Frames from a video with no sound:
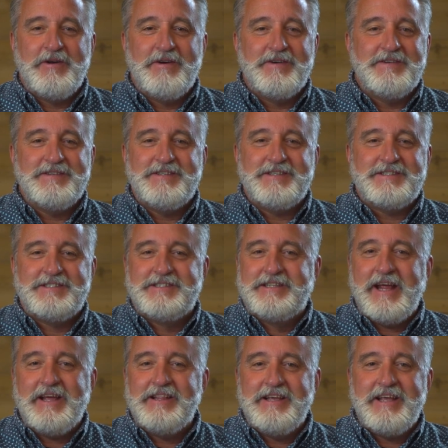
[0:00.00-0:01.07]
your, your,
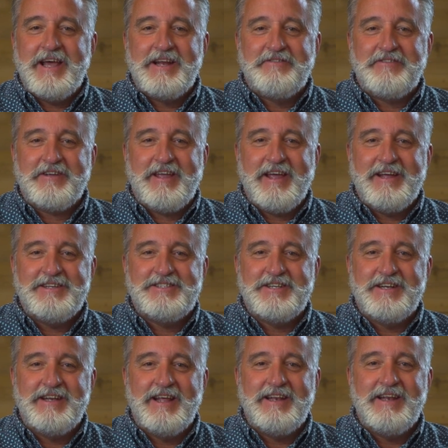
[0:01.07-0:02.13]
daily
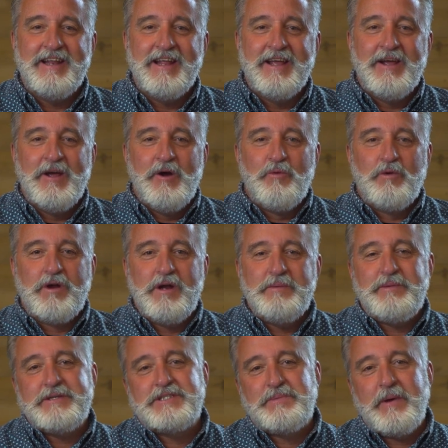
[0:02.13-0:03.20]
edification. And we're going to
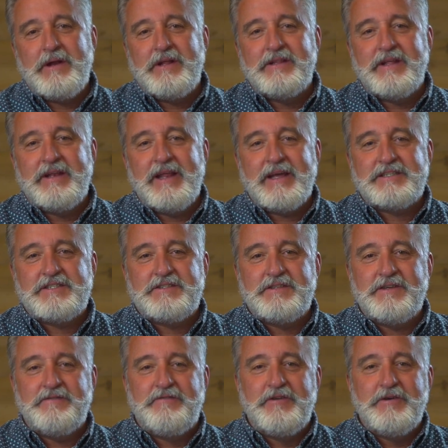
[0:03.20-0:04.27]
be spending the next
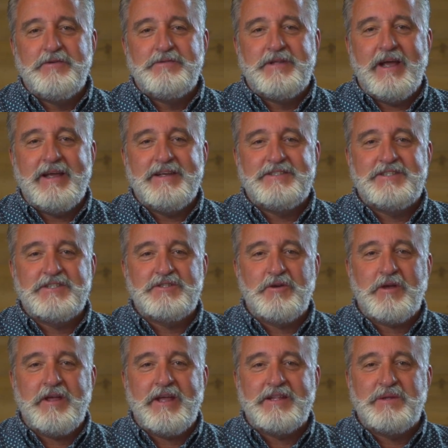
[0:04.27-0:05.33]
few days just
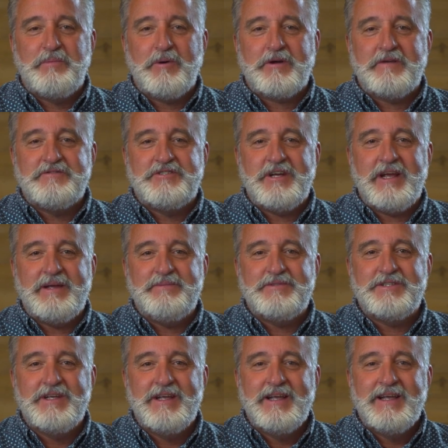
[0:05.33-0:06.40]
looking at the book of
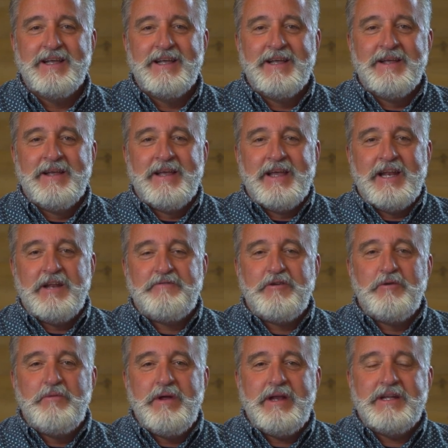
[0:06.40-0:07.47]
James. And if
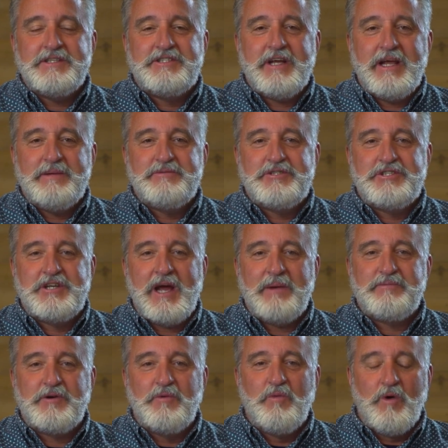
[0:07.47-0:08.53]
you read in James
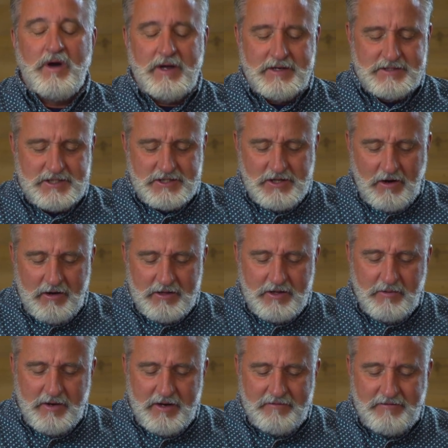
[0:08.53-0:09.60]
chapter 1, starting to
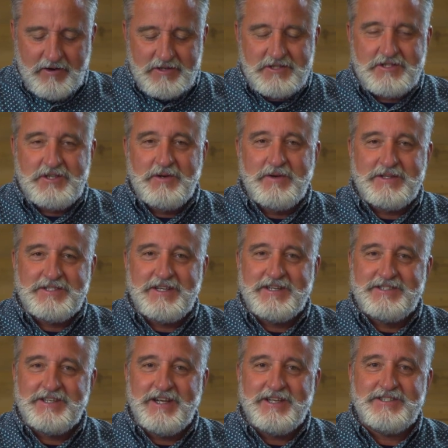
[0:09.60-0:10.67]
read in verse 2, it
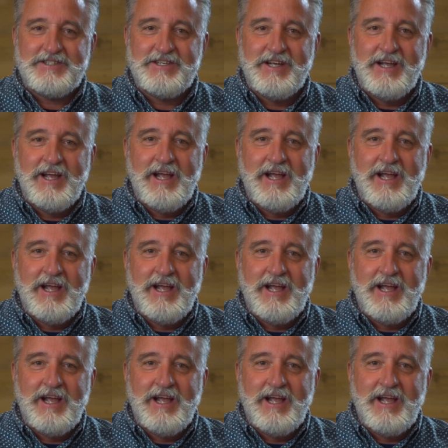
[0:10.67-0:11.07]
says this